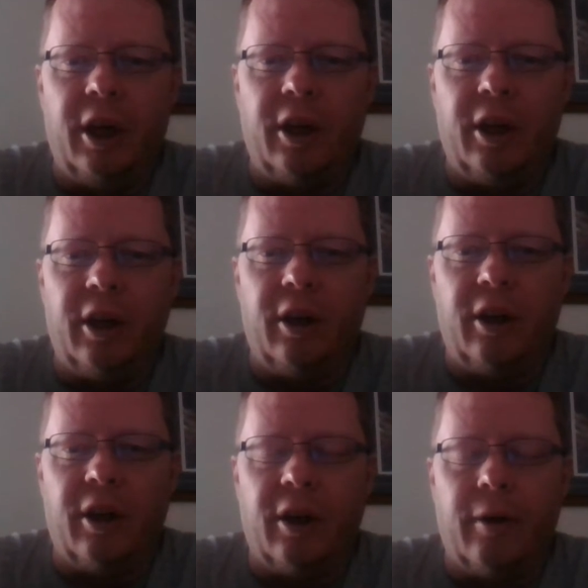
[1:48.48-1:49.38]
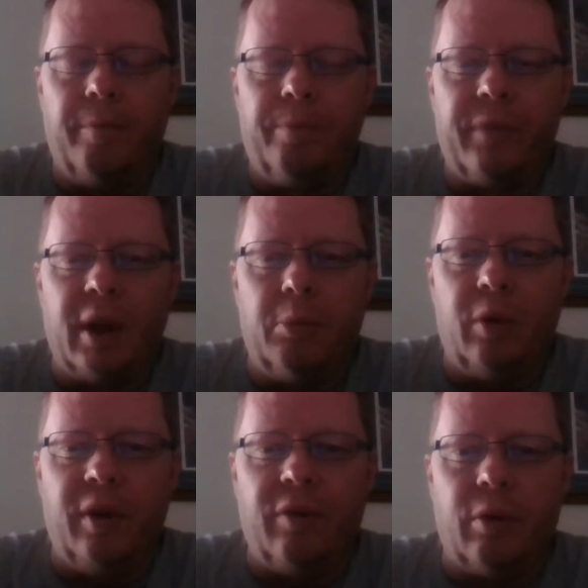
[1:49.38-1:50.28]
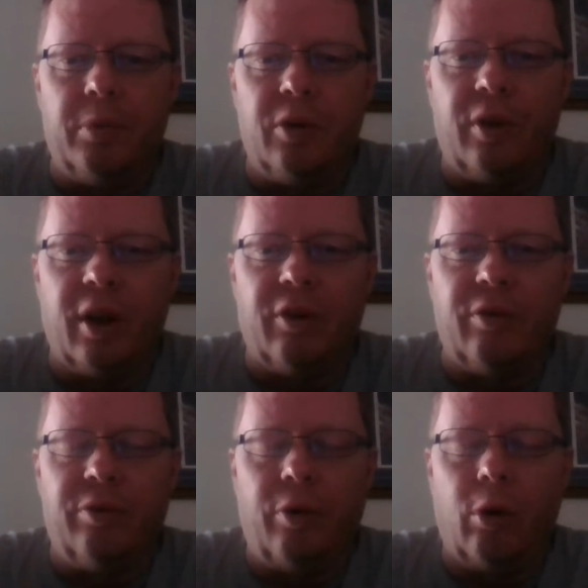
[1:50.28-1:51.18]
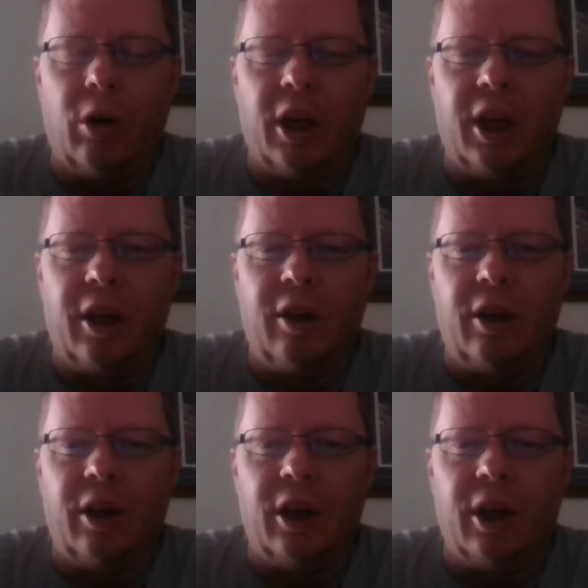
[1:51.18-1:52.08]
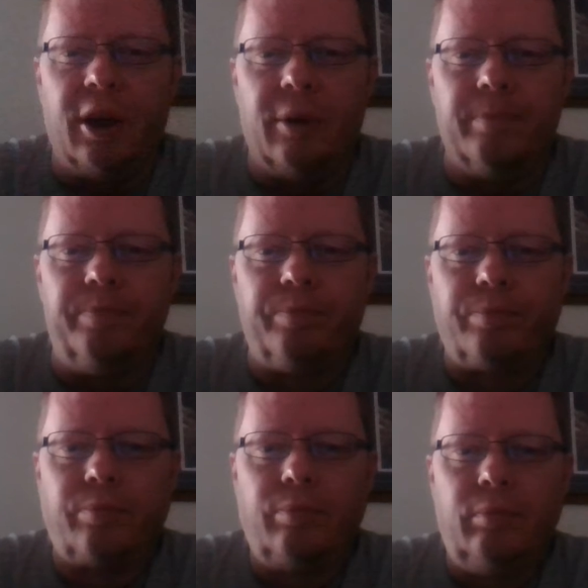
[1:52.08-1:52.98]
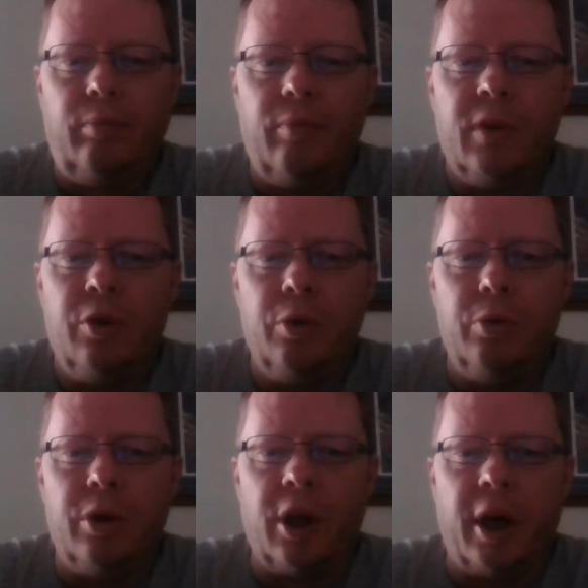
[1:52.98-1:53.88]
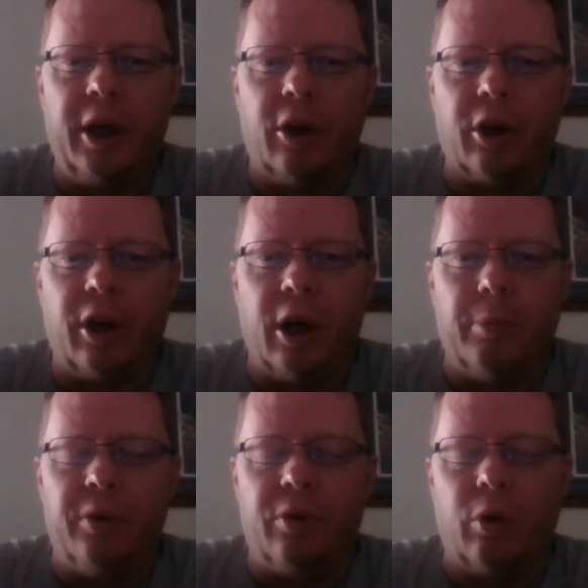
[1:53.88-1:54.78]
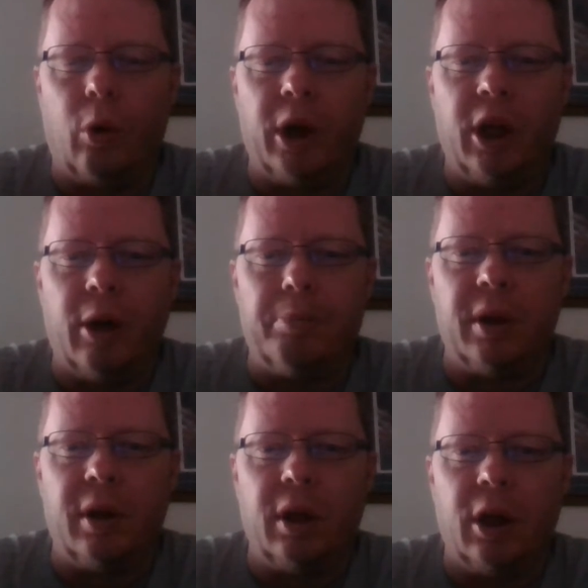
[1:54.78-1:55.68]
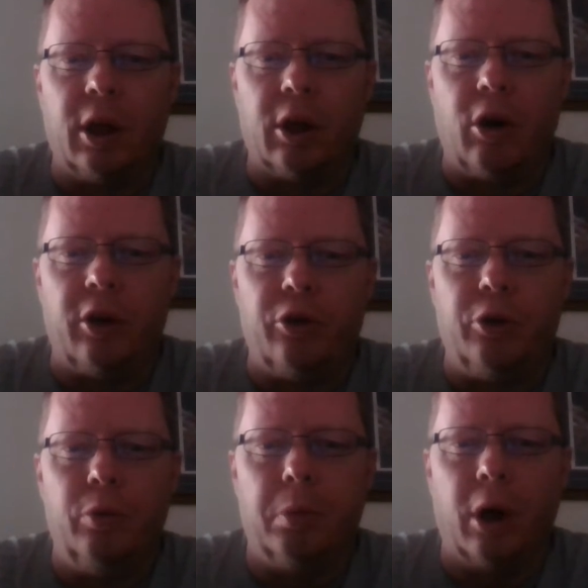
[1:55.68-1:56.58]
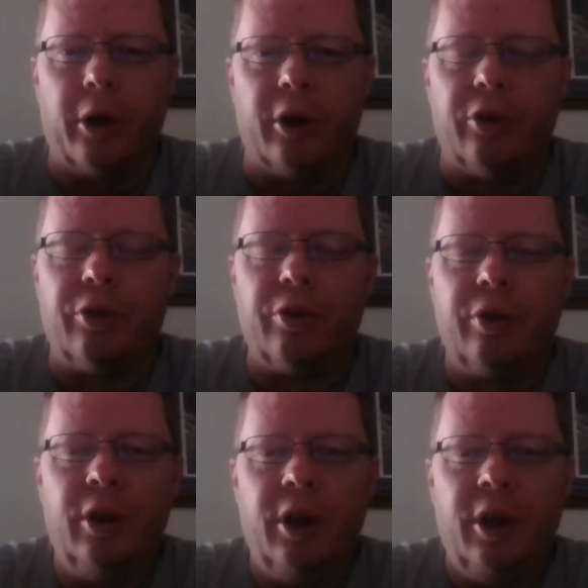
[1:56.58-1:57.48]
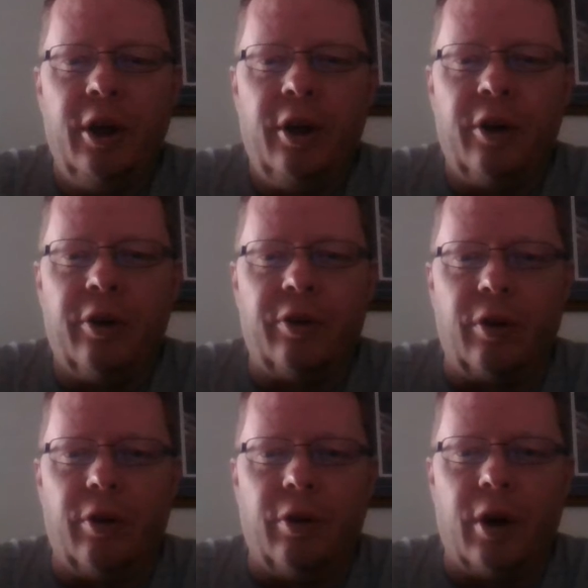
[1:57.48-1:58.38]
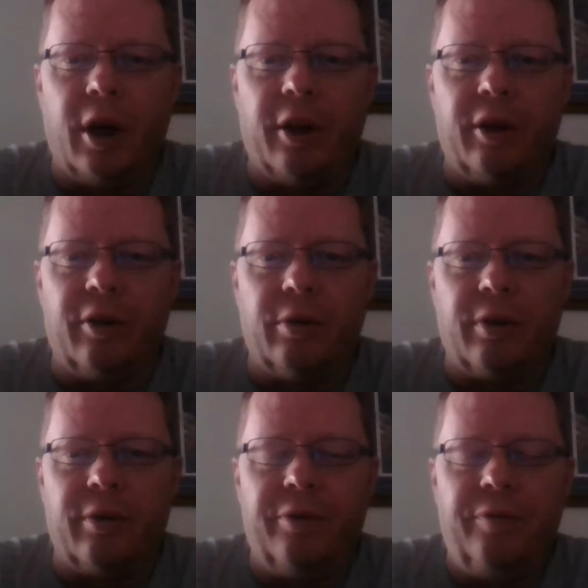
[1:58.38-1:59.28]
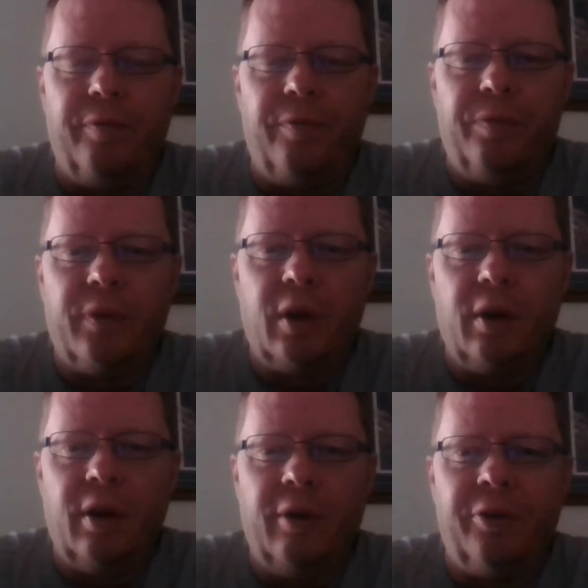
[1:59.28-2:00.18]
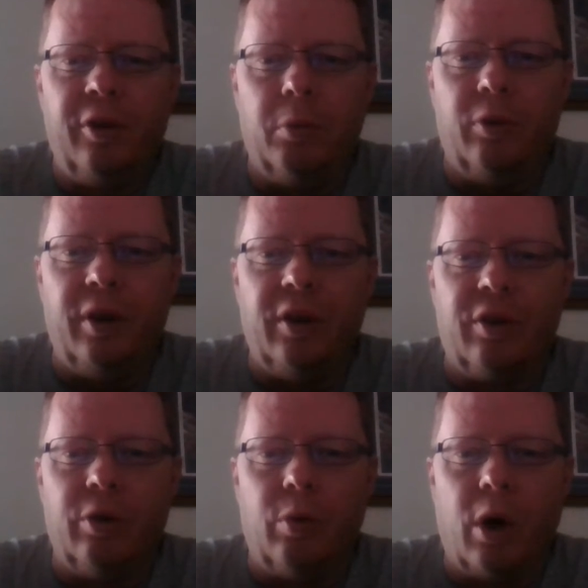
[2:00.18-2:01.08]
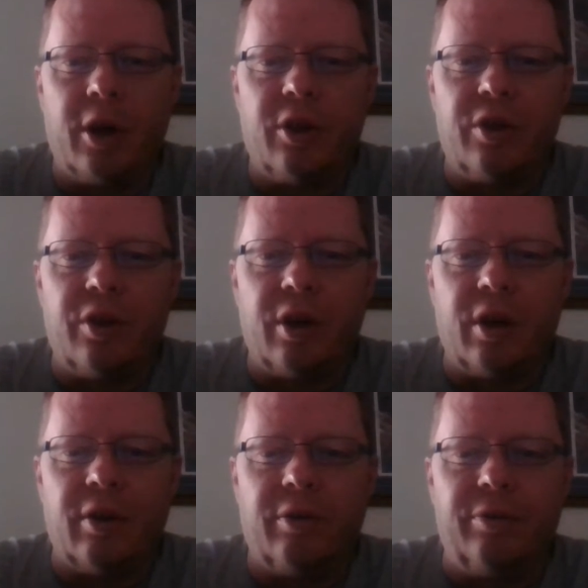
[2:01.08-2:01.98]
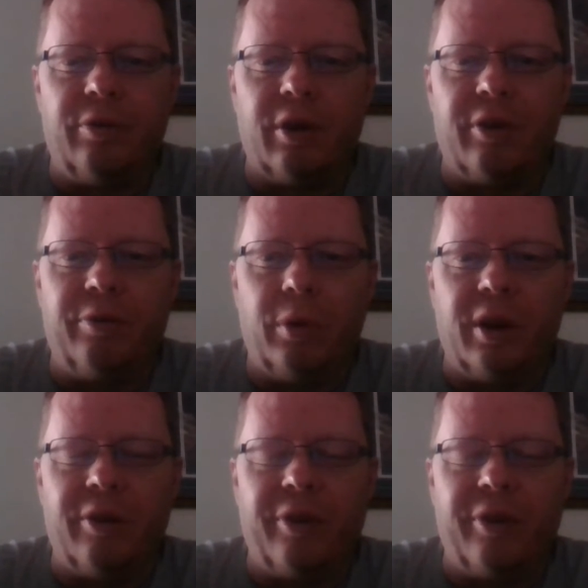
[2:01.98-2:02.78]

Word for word: And then a movie from 2004 again, um, Two Tiger Cubs Growing Up uh, called Two Brothers. So uh, there's a, a, few movies to watch uh, for the, with